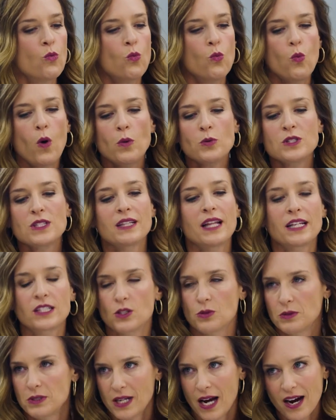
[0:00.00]
What was it like
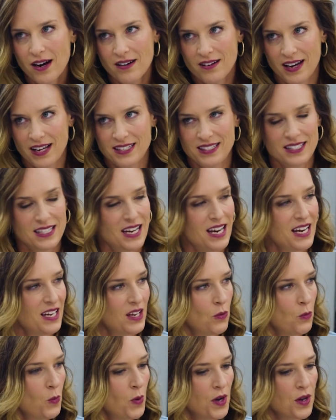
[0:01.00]
to retire in
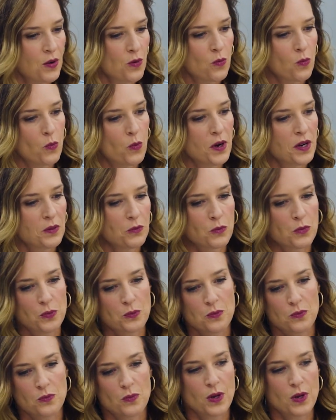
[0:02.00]
1980?